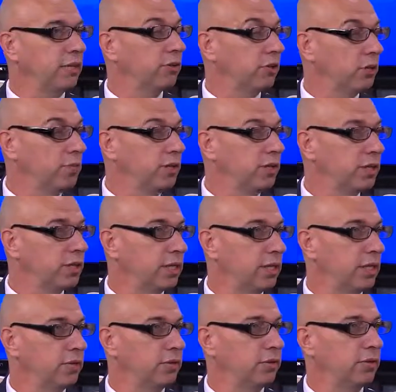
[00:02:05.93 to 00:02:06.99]
in the community,
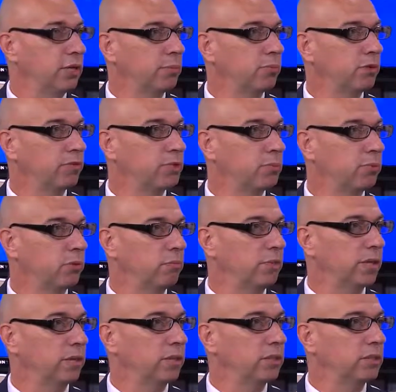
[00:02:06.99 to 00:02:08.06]
and there are a number of support
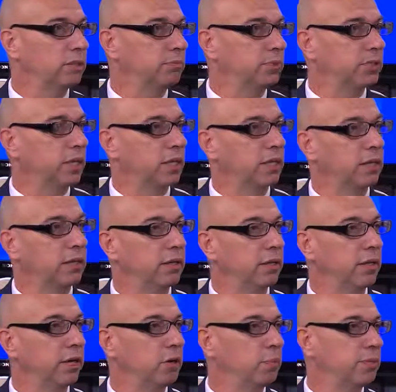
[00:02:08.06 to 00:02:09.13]
mechanisms that can
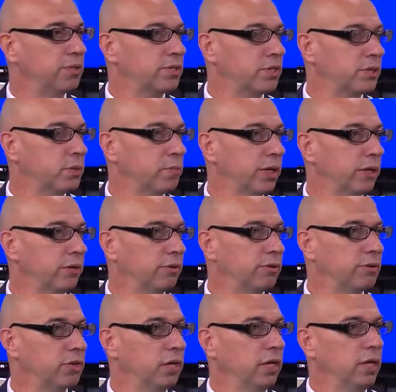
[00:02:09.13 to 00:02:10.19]
help assist
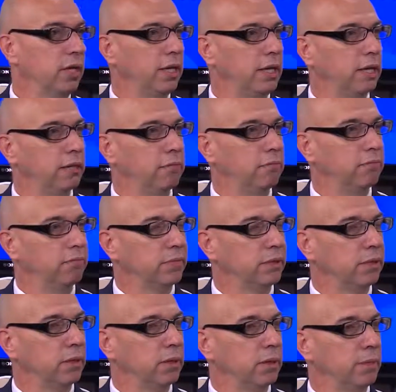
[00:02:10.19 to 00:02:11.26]
parents in
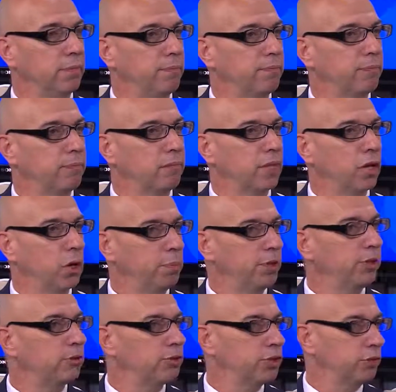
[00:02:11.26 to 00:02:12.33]

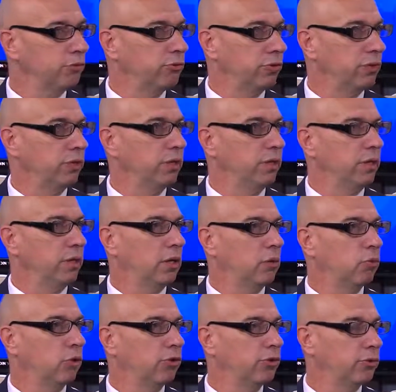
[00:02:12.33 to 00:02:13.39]
helping their children
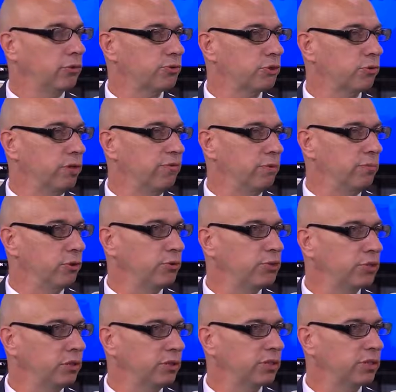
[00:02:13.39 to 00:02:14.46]
work through those grief
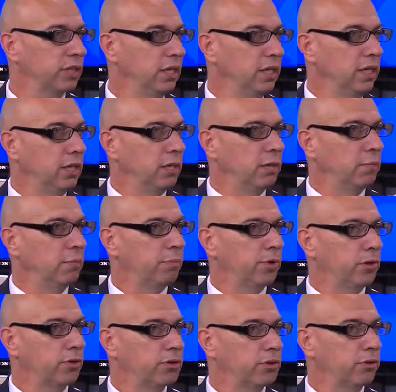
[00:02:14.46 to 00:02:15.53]
emotions. But
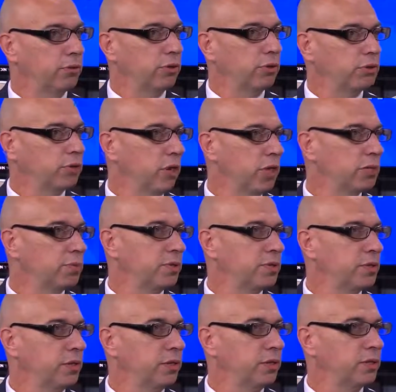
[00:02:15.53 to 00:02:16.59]
also, Coastal
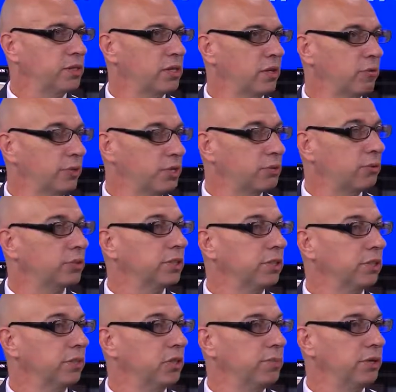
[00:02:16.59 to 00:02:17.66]
Hospice is a resource
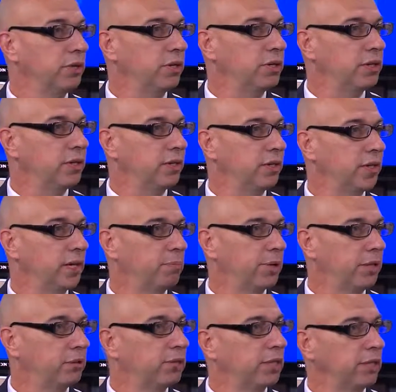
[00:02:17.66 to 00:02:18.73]
in the community that
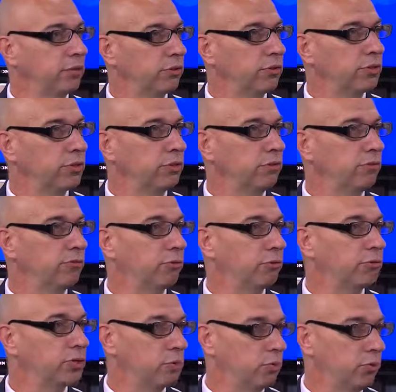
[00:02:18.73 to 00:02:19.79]
parents can look to
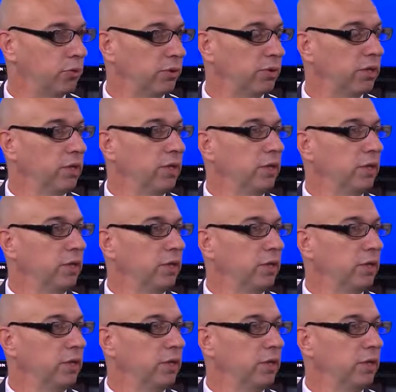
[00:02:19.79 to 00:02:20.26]
for support.